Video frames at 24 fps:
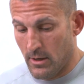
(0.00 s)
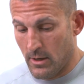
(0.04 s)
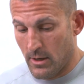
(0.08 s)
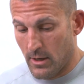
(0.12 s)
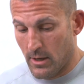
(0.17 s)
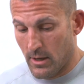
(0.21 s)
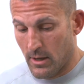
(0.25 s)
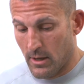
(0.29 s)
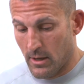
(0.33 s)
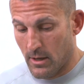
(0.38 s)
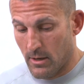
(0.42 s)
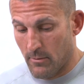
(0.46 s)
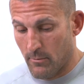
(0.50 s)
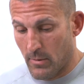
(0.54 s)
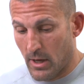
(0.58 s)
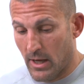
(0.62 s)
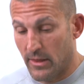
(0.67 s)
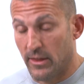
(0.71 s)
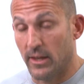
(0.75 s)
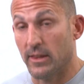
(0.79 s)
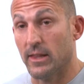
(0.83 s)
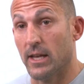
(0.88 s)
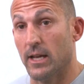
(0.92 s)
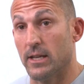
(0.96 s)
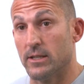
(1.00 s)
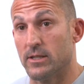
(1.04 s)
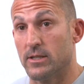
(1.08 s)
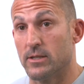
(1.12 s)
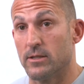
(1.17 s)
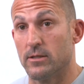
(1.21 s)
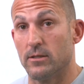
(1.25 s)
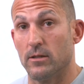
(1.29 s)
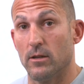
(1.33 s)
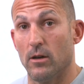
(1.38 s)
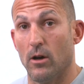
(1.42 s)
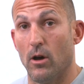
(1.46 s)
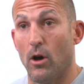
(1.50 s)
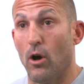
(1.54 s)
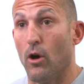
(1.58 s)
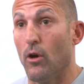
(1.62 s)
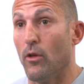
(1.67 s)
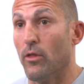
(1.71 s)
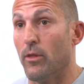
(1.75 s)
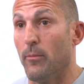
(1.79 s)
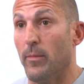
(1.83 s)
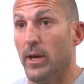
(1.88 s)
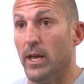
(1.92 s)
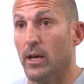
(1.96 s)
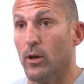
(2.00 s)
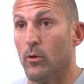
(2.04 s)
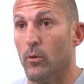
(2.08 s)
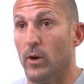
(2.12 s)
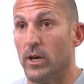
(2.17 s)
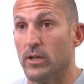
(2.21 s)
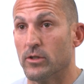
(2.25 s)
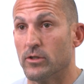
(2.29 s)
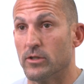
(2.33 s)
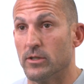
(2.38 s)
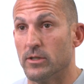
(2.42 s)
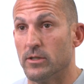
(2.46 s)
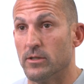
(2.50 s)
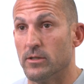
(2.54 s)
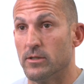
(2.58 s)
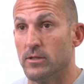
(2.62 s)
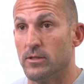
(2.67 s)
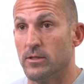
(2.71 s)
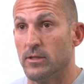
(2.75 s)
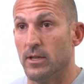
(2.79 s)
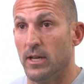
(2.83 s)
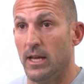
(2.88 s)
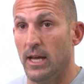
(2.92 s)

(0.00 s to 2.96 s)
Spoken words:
I think that's all the main questions.